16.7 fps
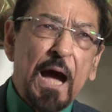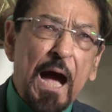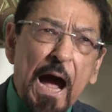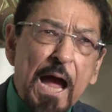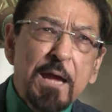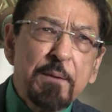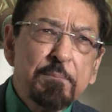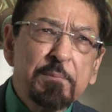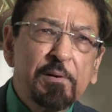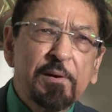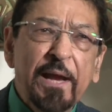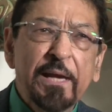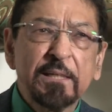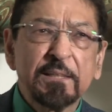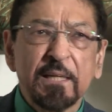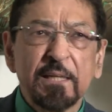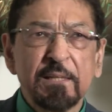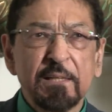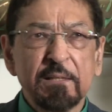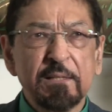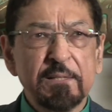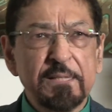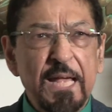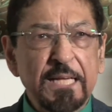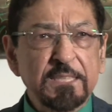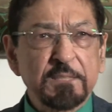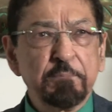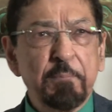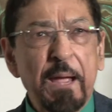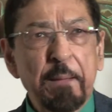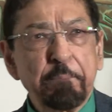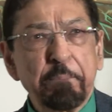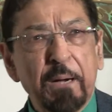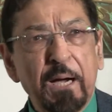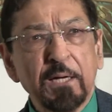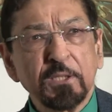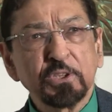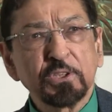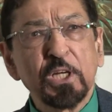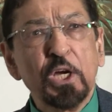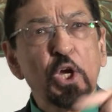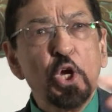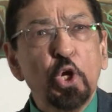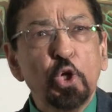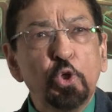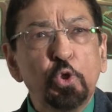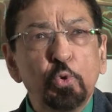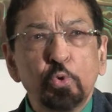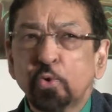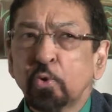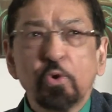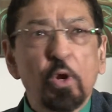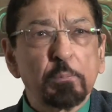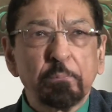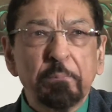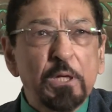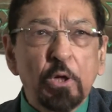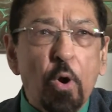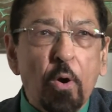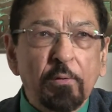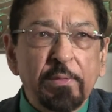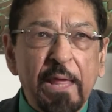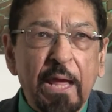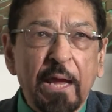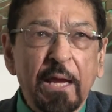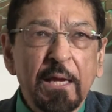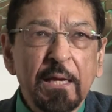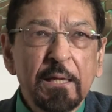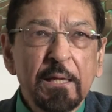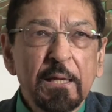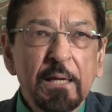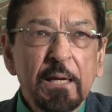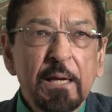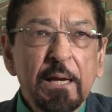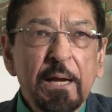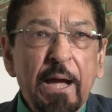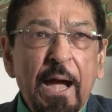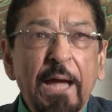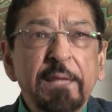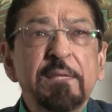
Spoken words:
I am great, that's my past, you do not belong there. I